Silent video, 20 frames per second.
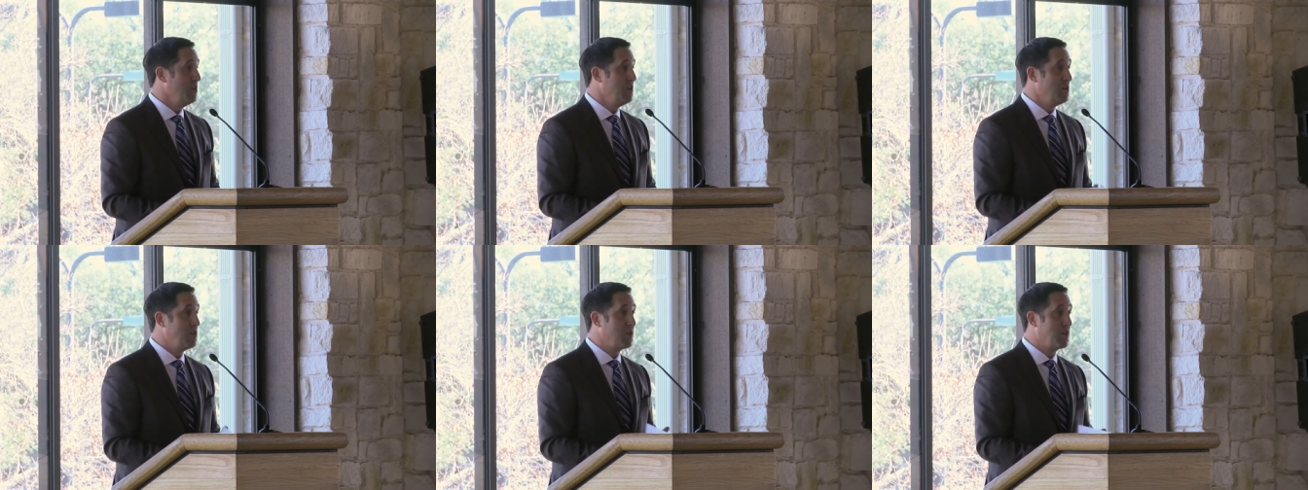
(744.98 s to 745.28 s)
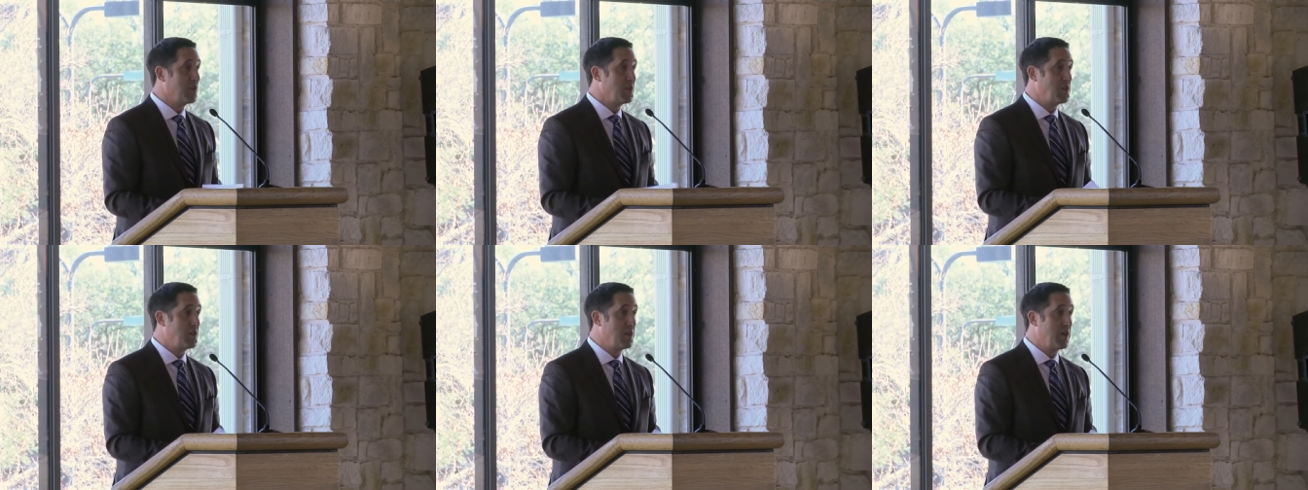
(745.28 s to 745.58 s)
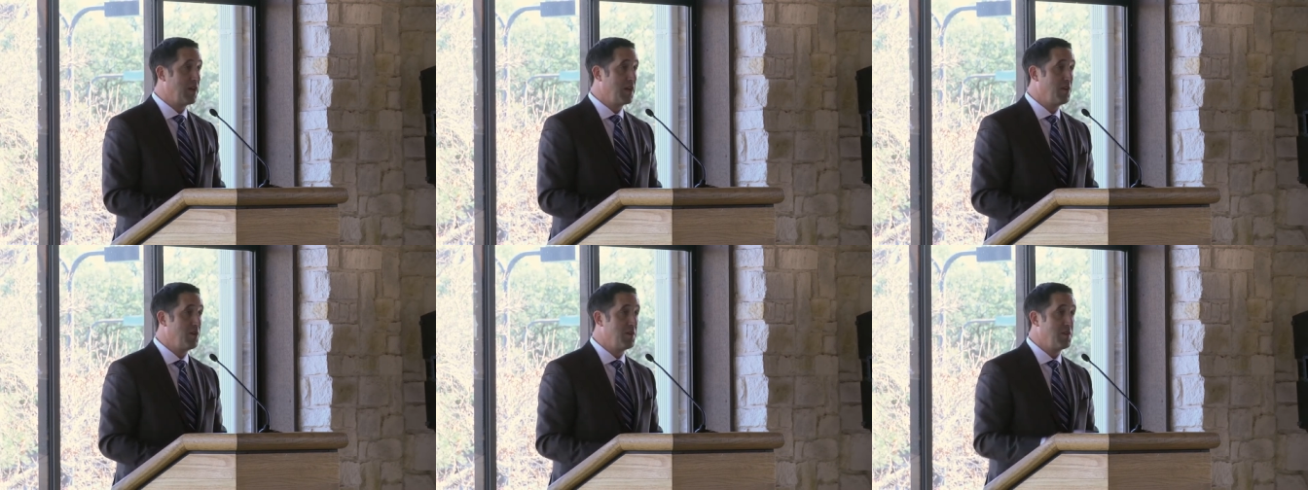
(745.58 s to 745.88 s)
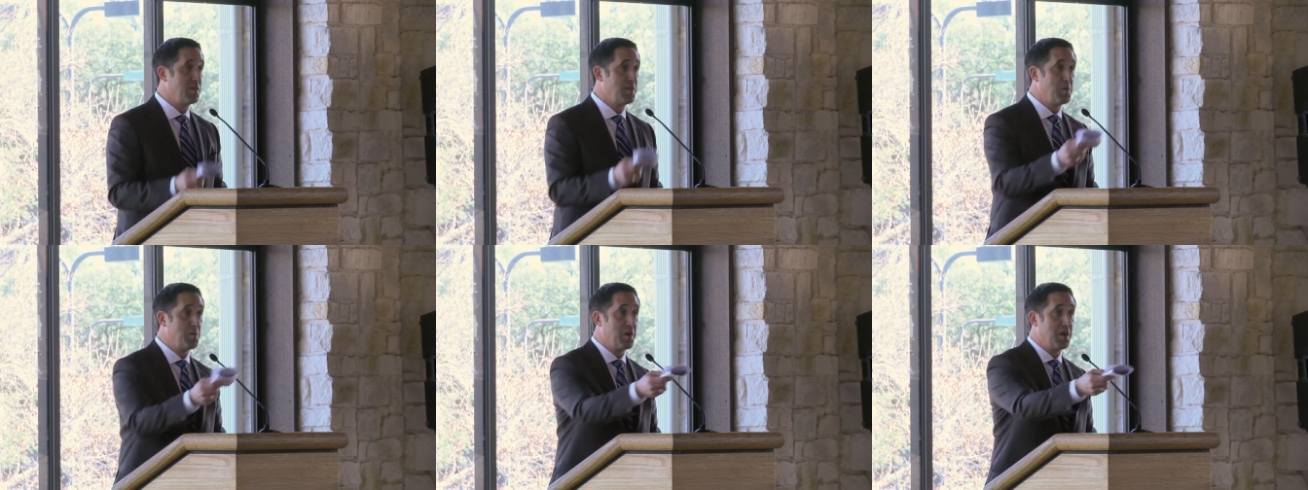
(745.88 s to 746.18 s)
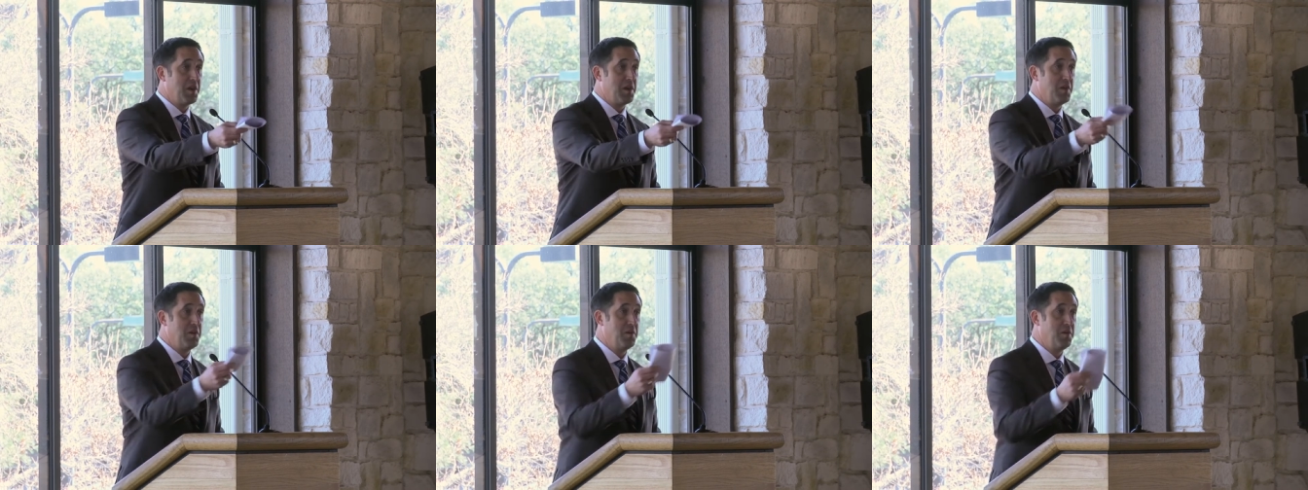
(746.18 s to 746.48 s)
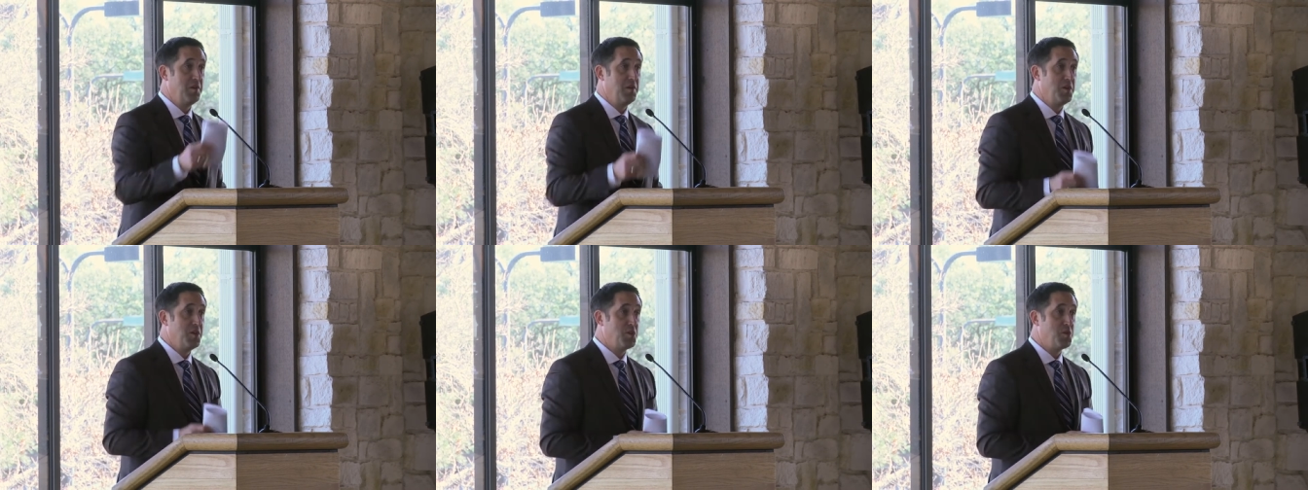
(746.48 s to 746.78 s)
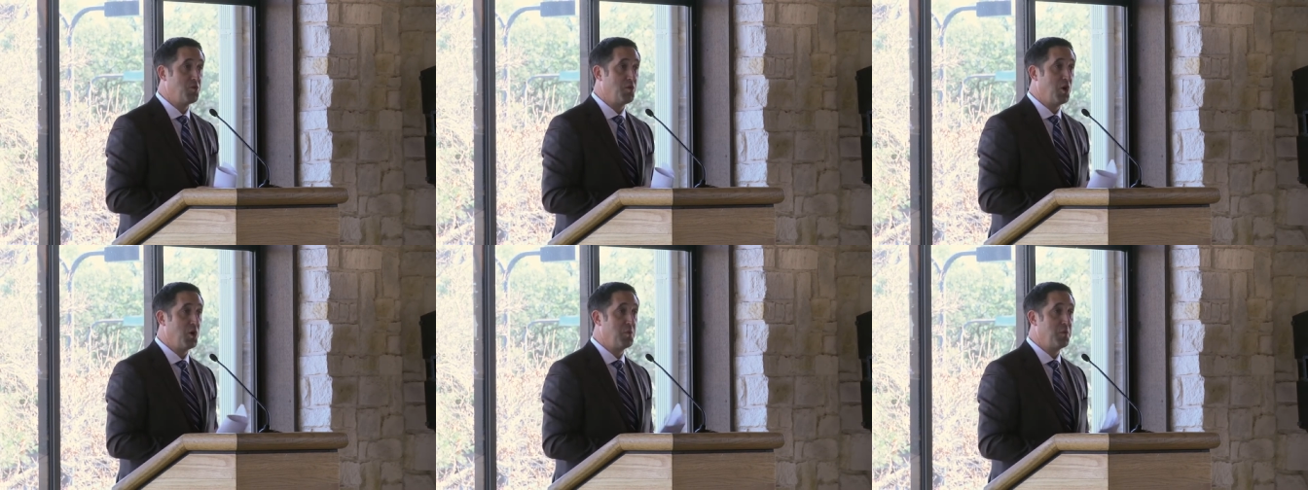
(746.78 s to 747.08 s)
You get the letter in the mail,
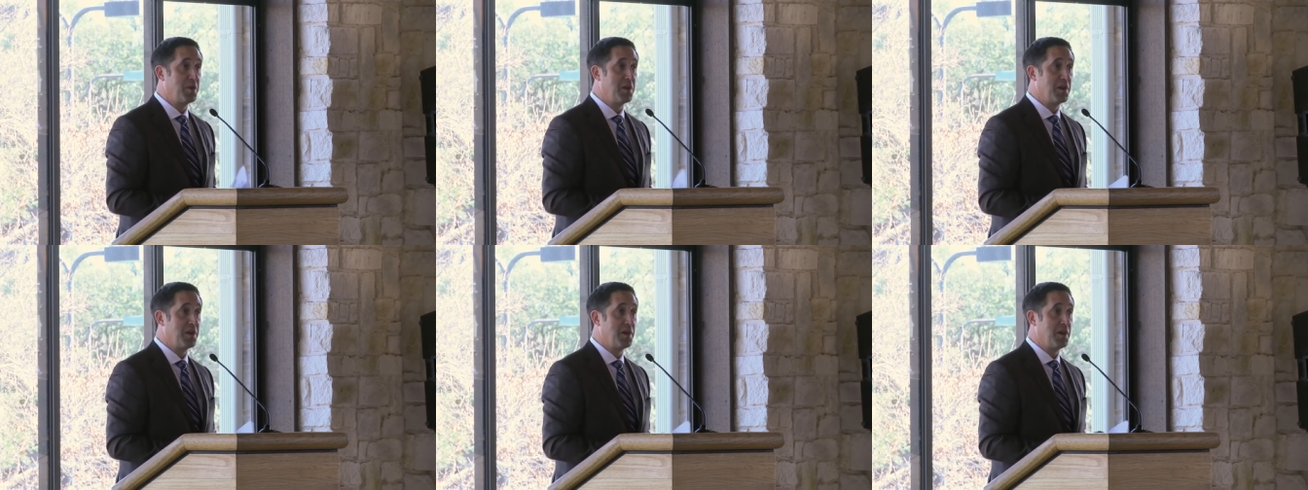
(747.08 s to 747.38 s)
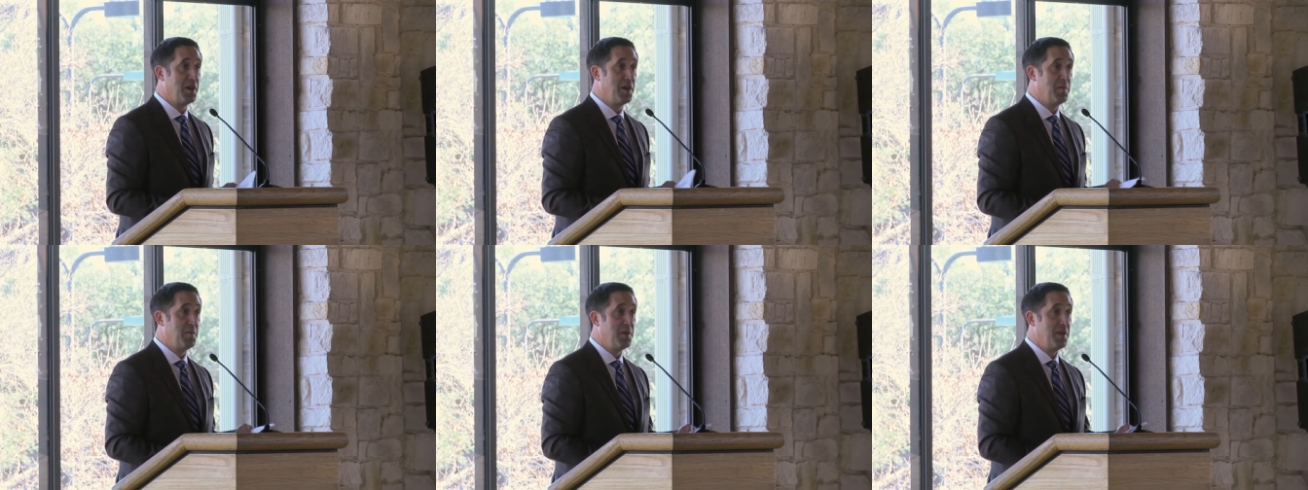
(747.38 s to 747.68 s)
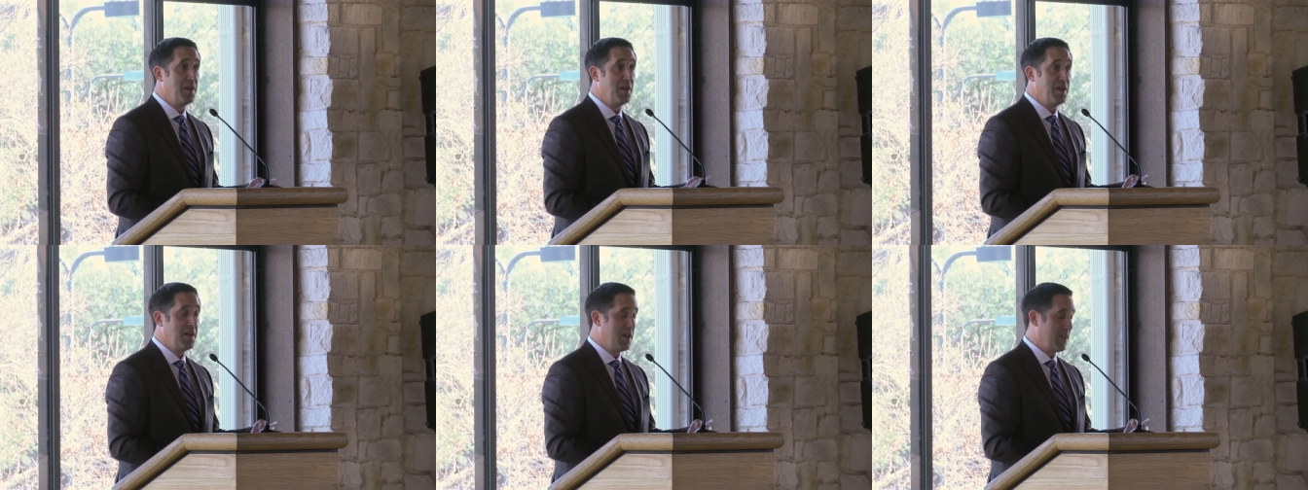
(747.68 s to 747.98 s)
you open it up,